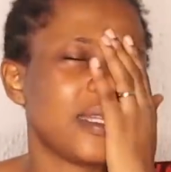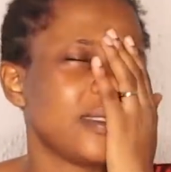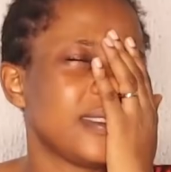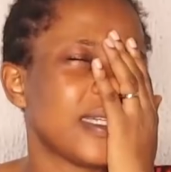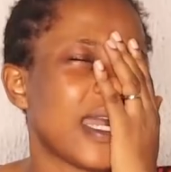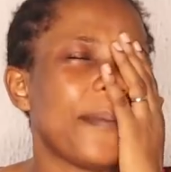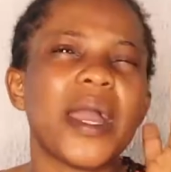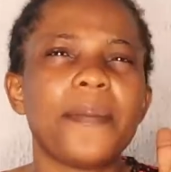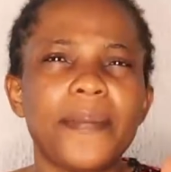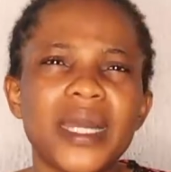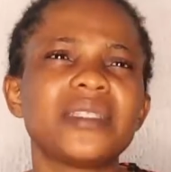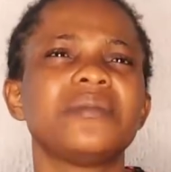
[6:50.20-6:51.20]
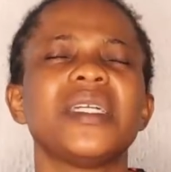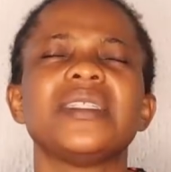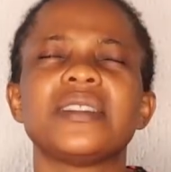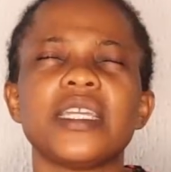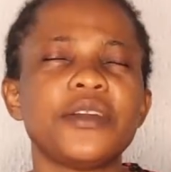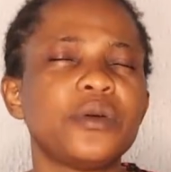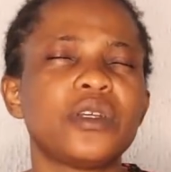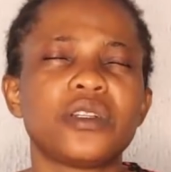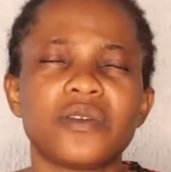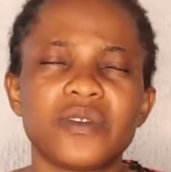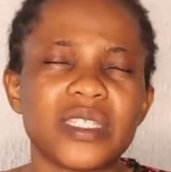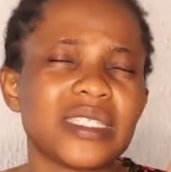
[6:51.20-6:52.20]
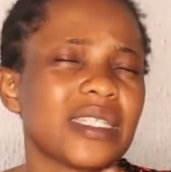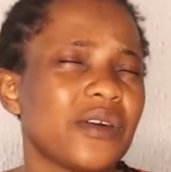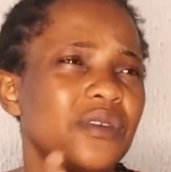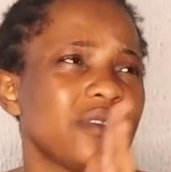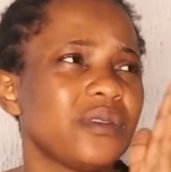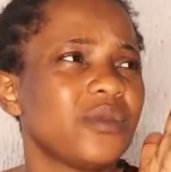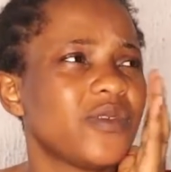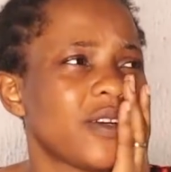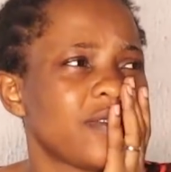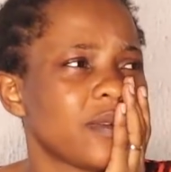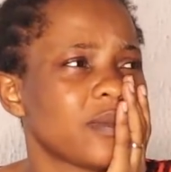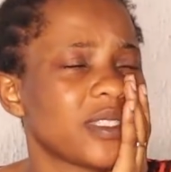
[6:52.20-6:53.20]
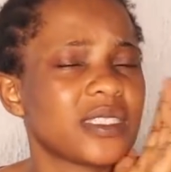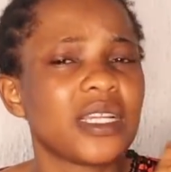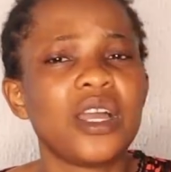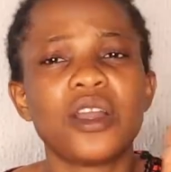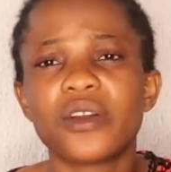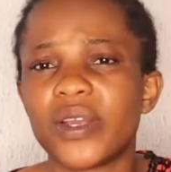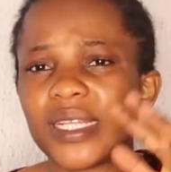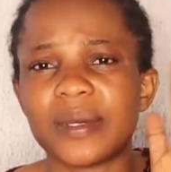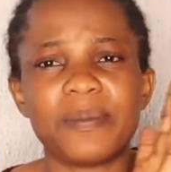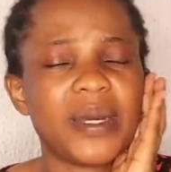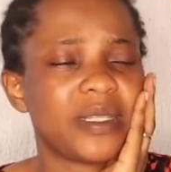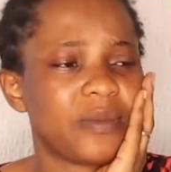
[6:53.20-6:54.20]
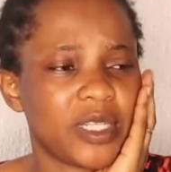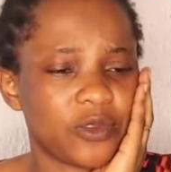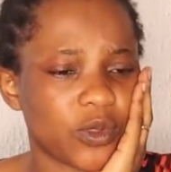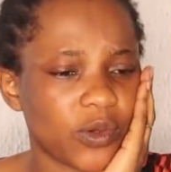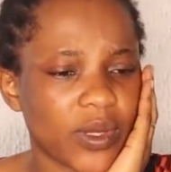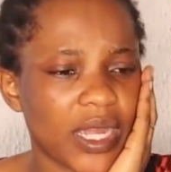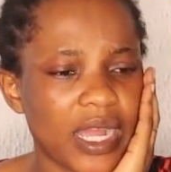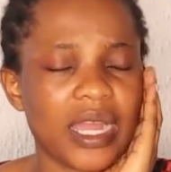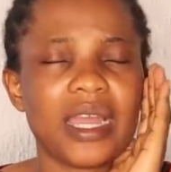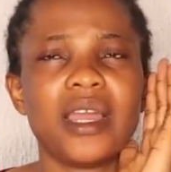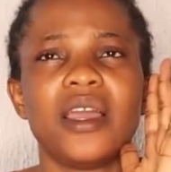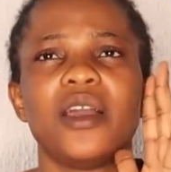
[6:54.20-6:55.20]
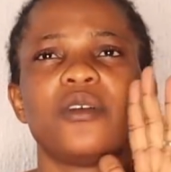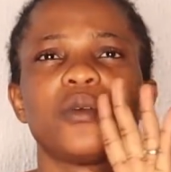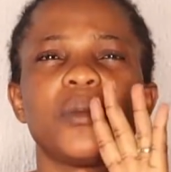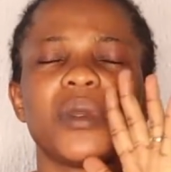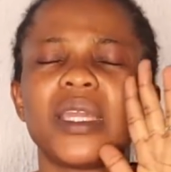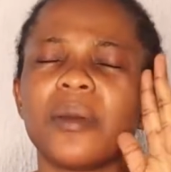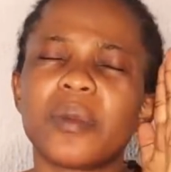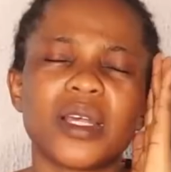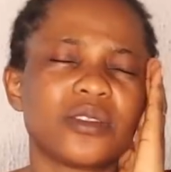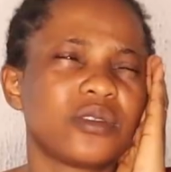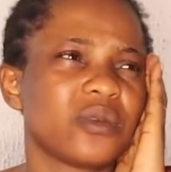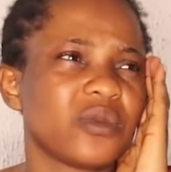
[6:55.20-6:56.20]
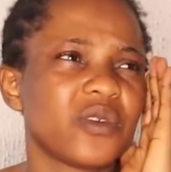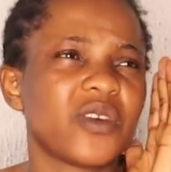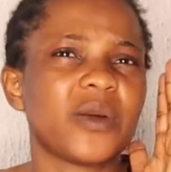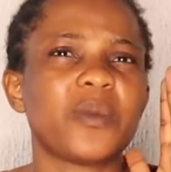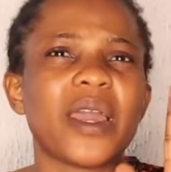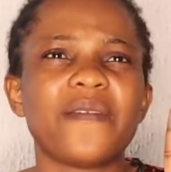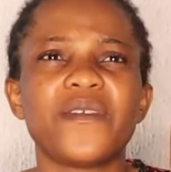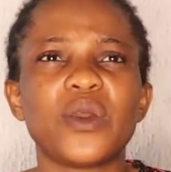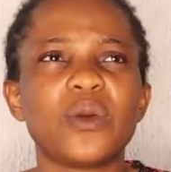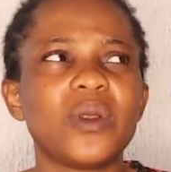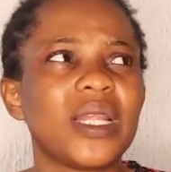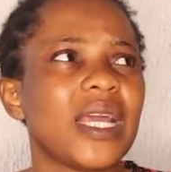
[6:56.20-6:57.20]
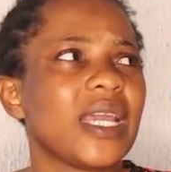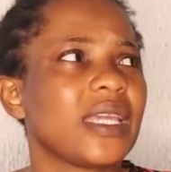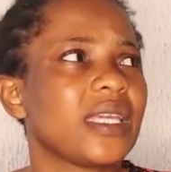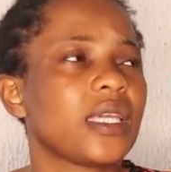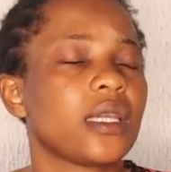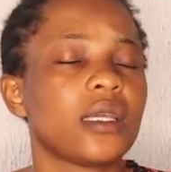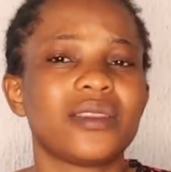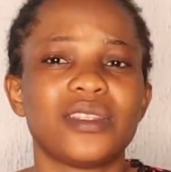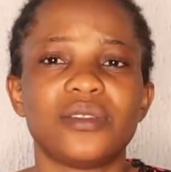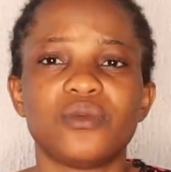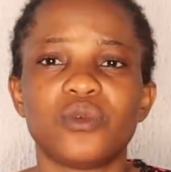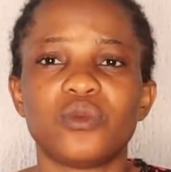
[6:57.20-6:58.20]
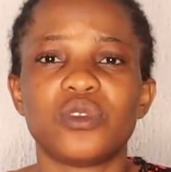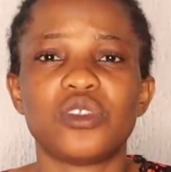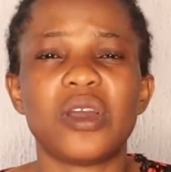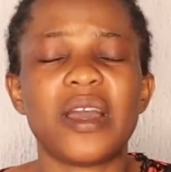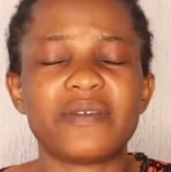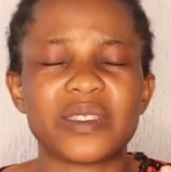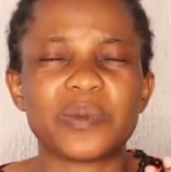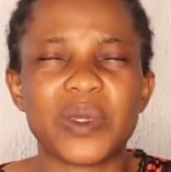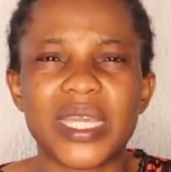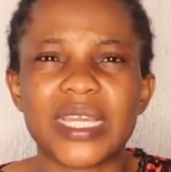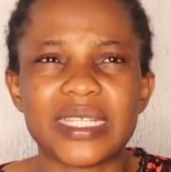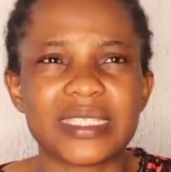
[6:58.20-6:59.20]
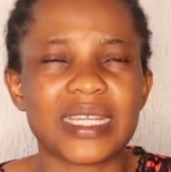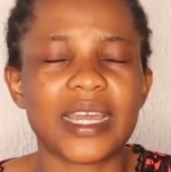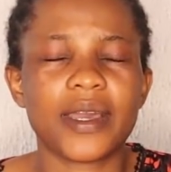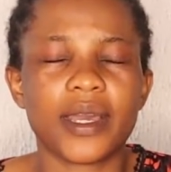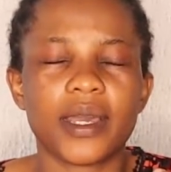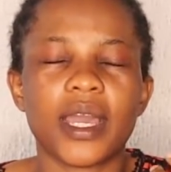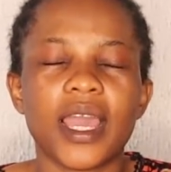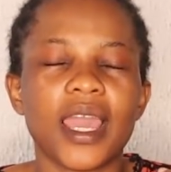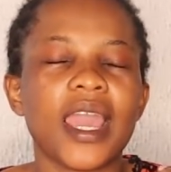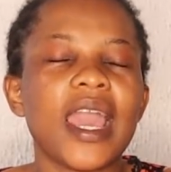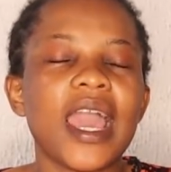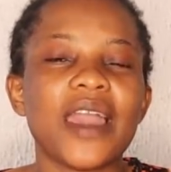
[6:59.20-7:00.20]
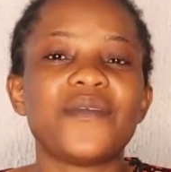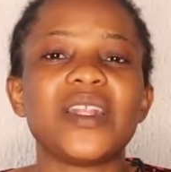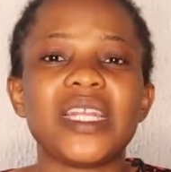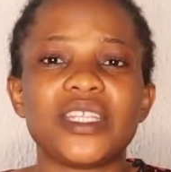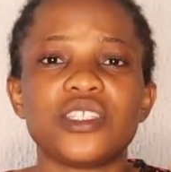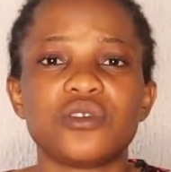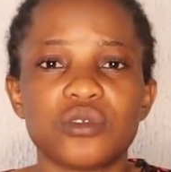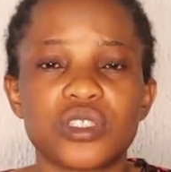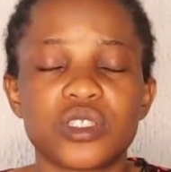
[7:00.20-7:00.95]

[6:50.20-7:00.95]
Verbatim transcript: and at my apartment a whole lot of things i want to move out from this current apartment where we are we're making plans to move up i feel like we don't have space i i, I feel like there's no